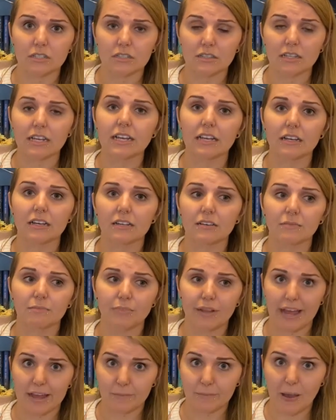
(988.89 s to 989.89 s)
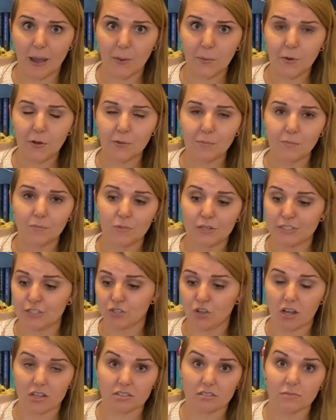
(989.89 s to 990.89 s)
like, Black Power, which is
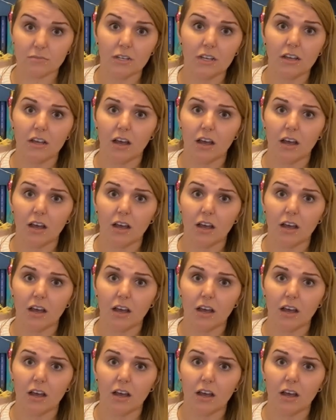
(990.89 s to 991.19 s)
awesome.